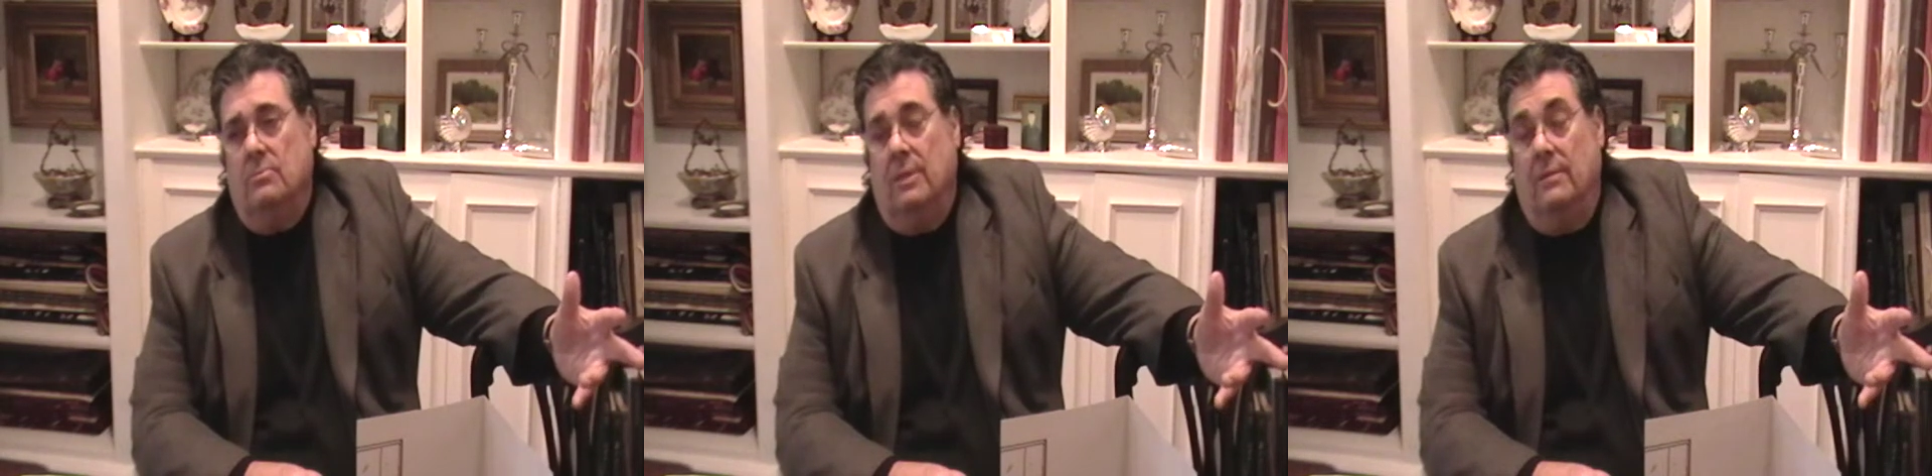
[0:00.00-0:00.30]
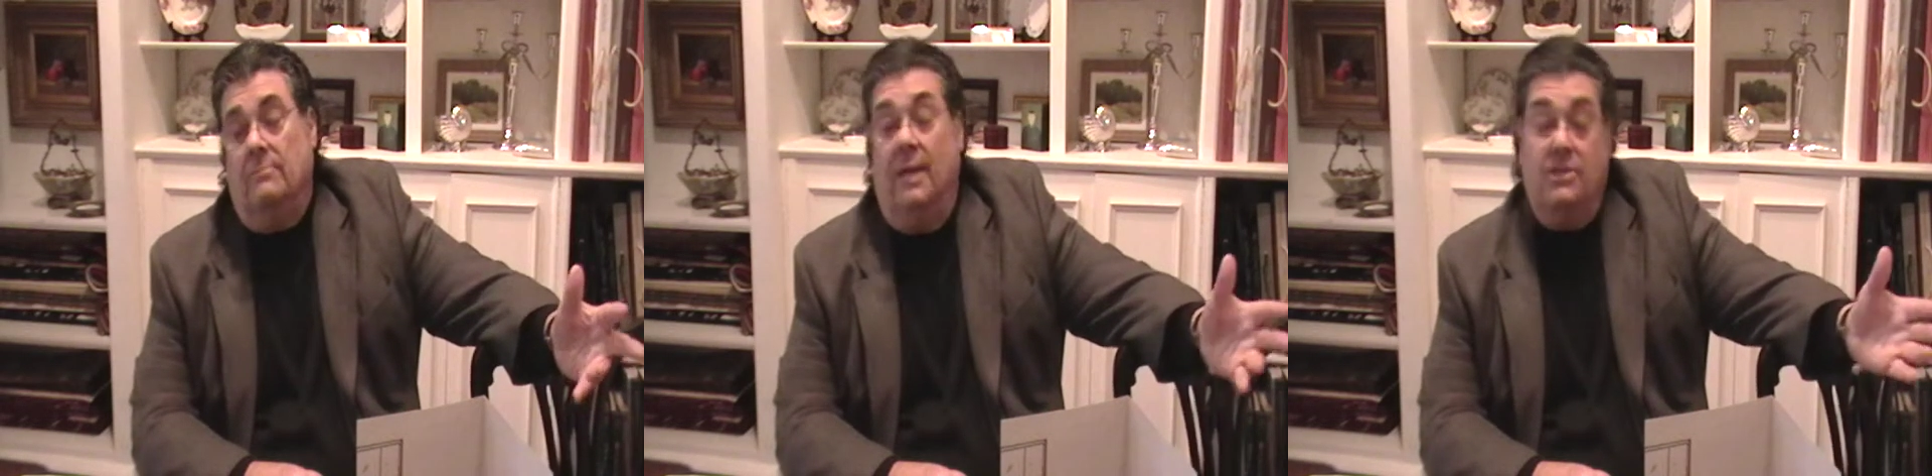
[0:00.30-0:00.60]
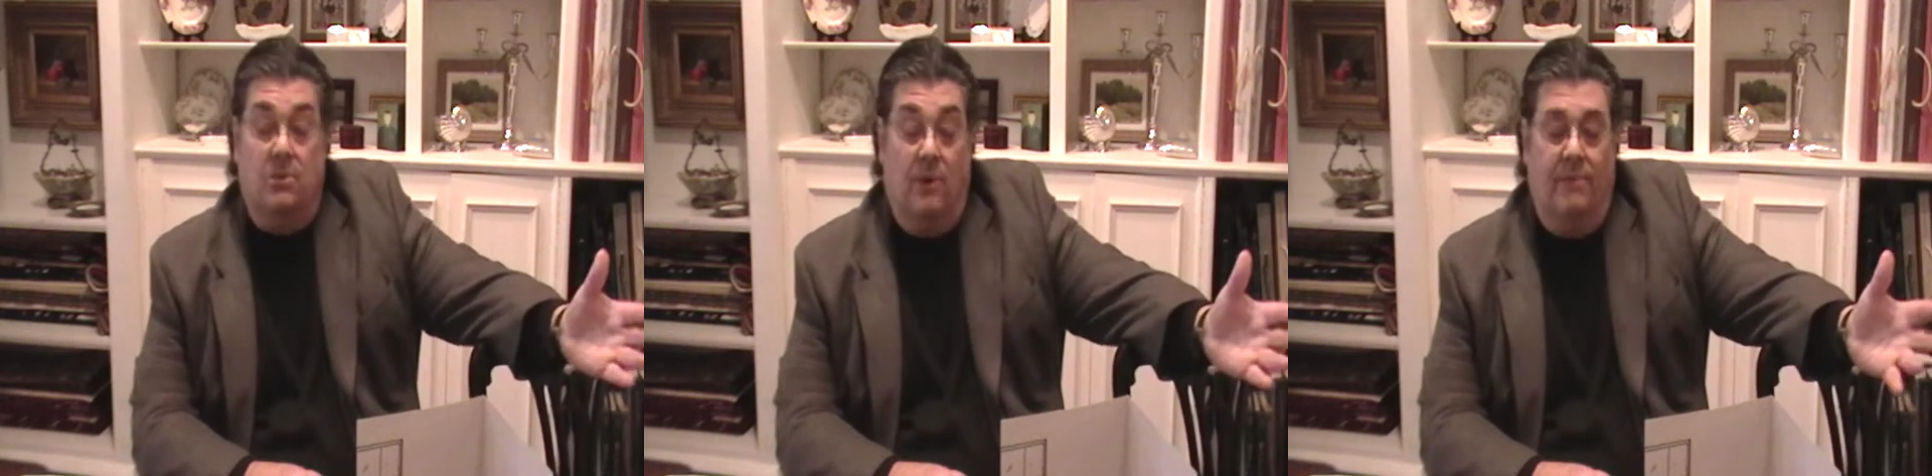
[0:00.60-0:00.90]
well,
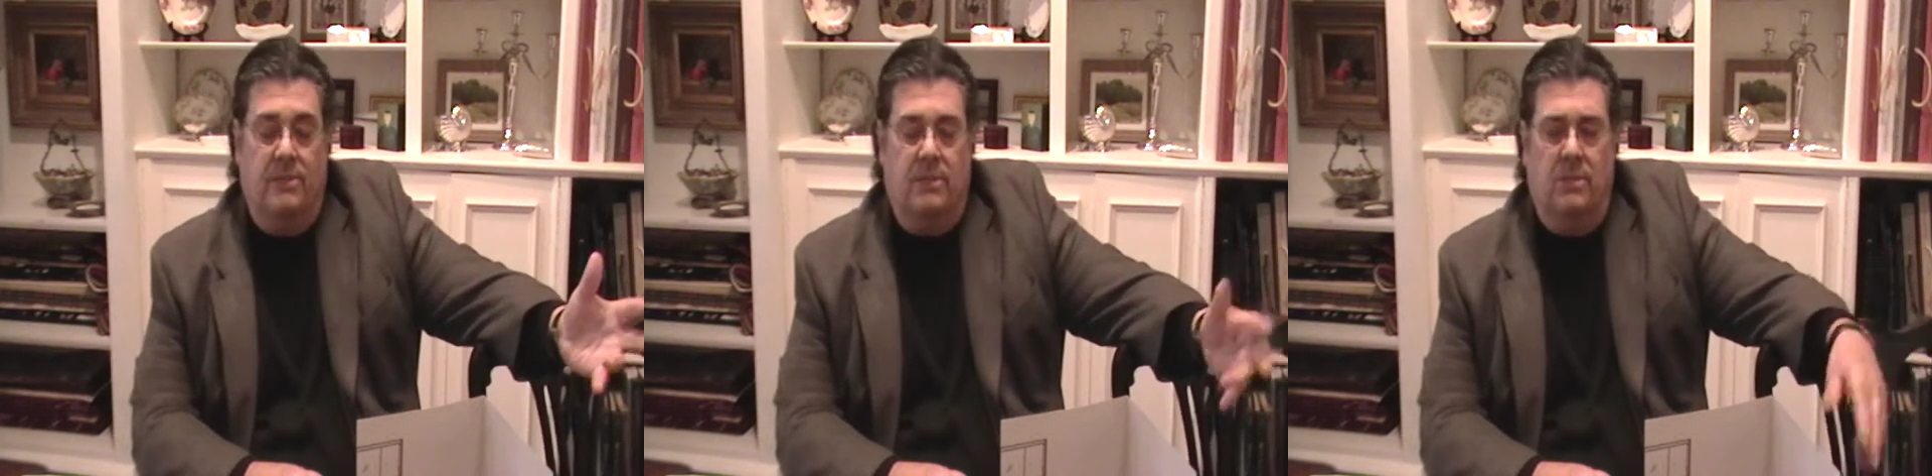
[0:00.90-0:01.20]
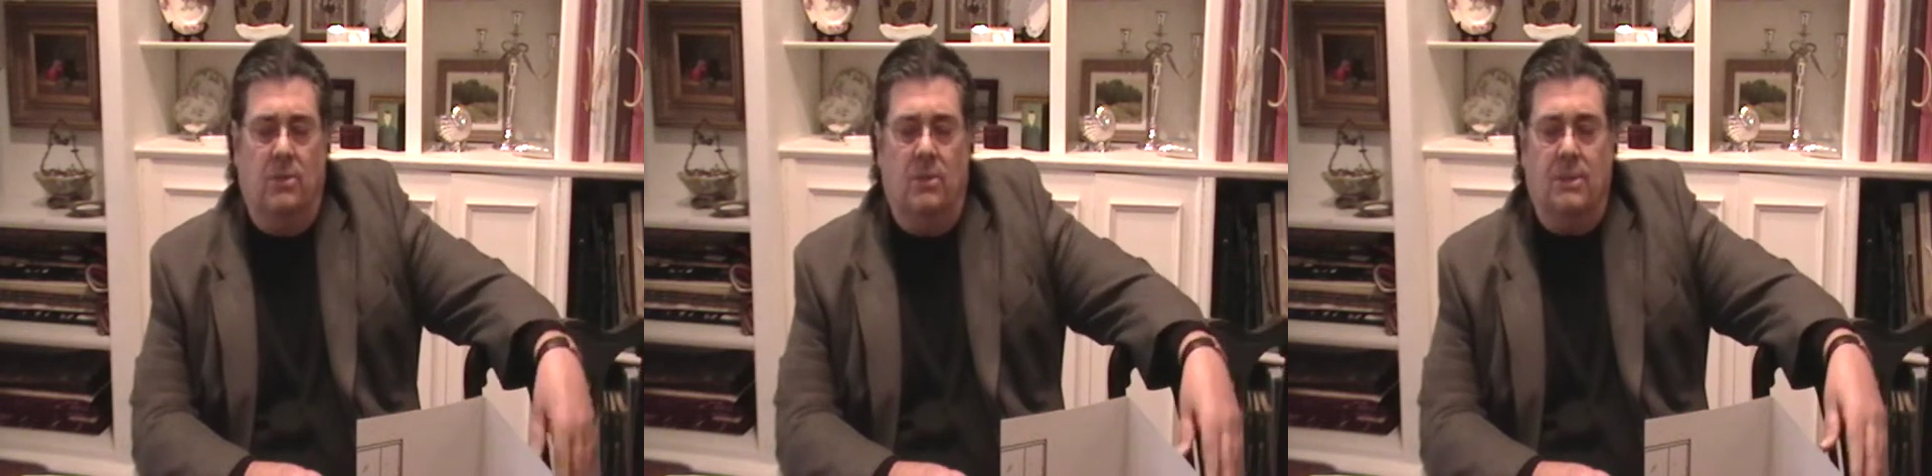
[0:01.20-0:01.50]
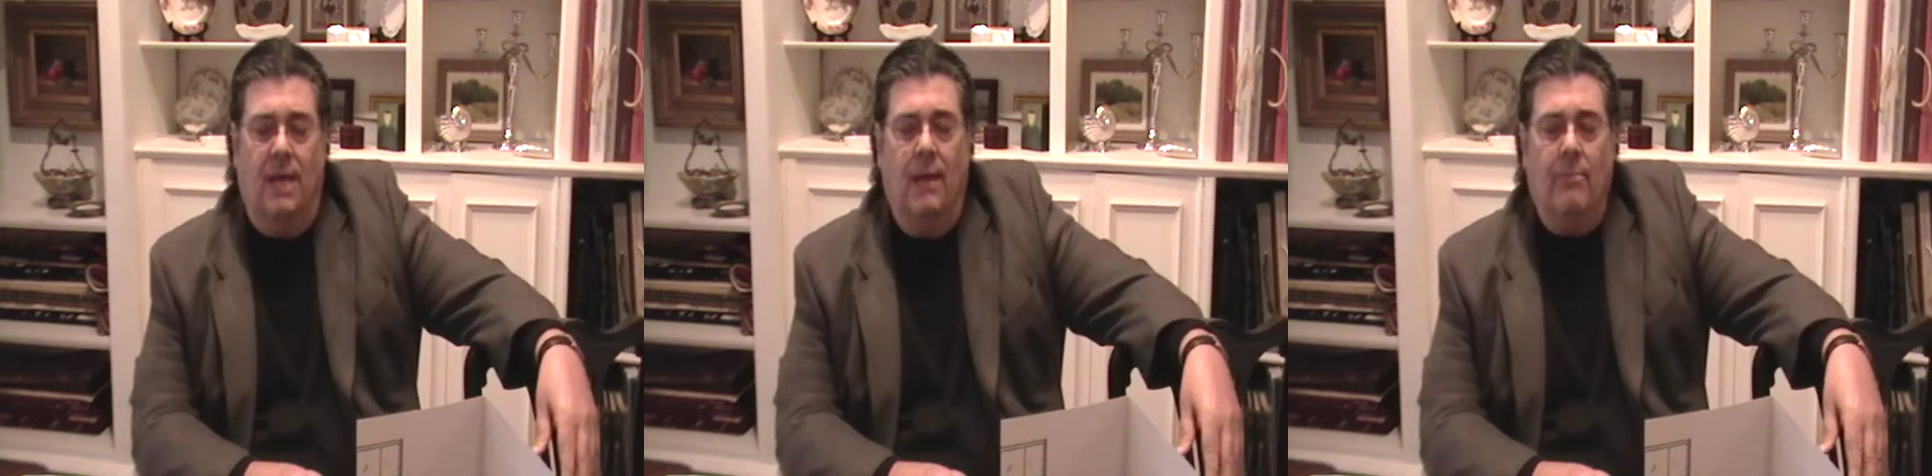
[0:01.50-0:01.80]
not so obviously all the
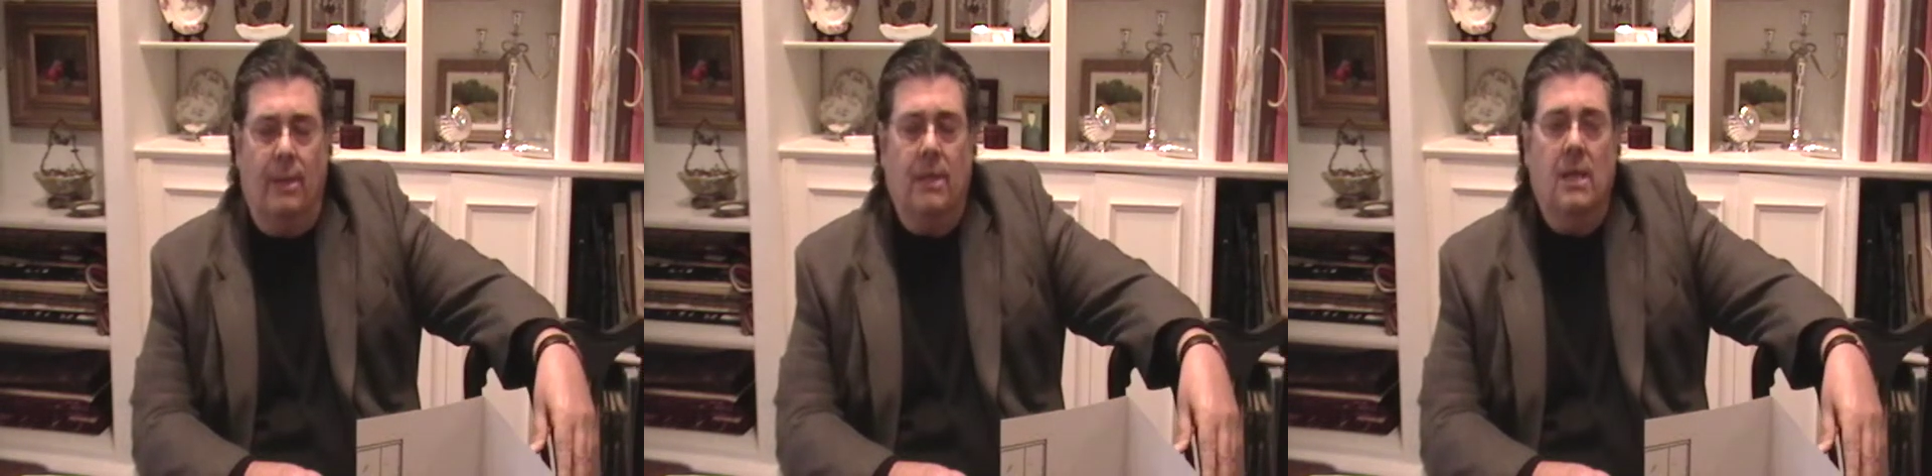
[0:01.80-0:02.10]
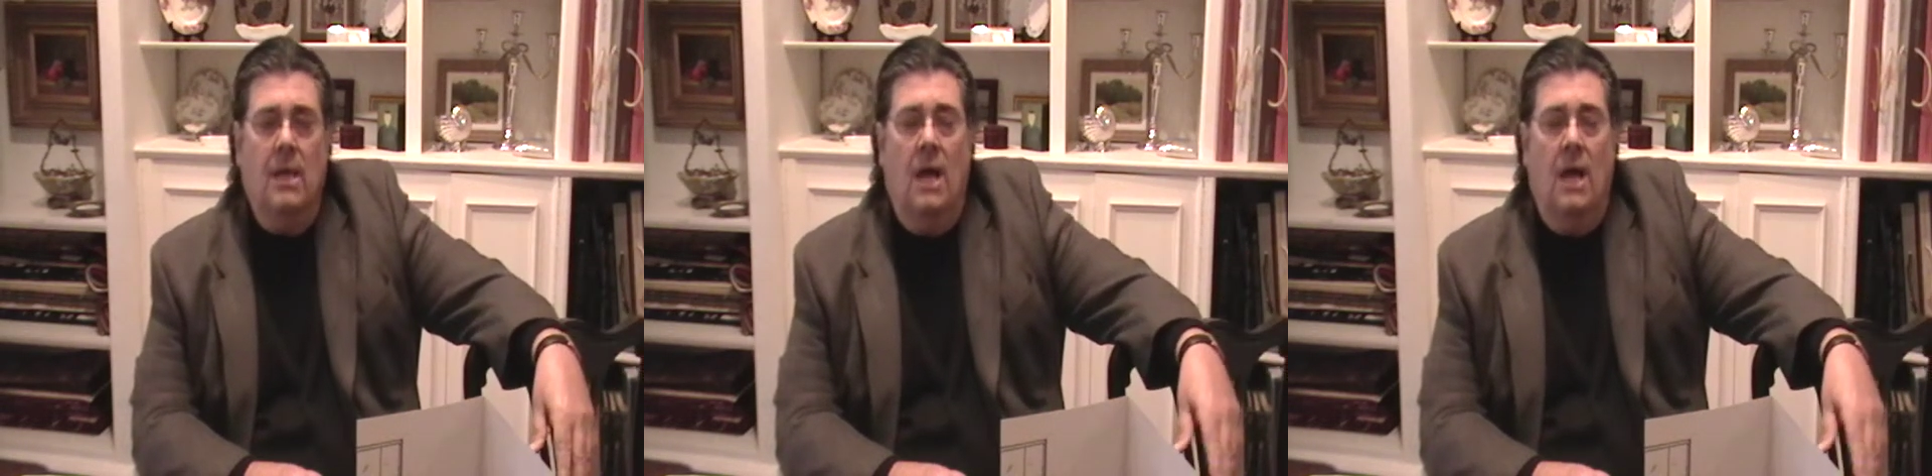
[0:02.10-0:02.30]
time, but